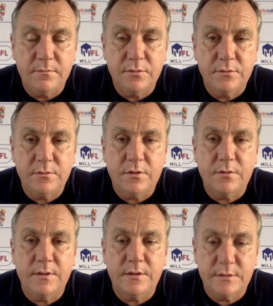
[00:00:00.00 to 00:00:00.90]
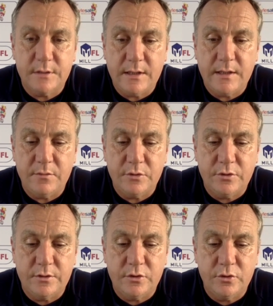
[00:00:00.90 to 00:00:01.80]
So no, it was
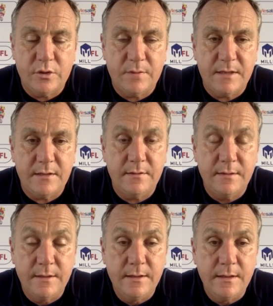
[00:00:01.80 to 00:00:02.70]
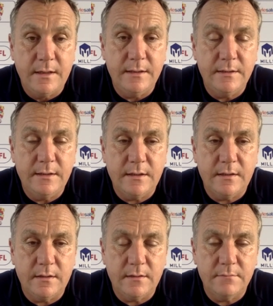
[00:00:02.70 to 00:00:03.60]
good that Joe came in and he did
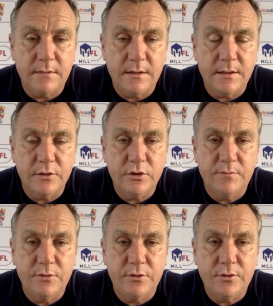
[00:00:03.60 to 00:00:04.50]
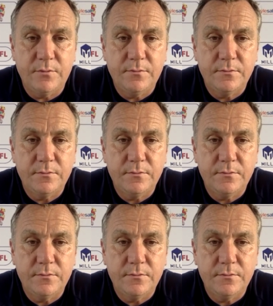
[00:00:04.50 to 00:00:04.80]
a great job too.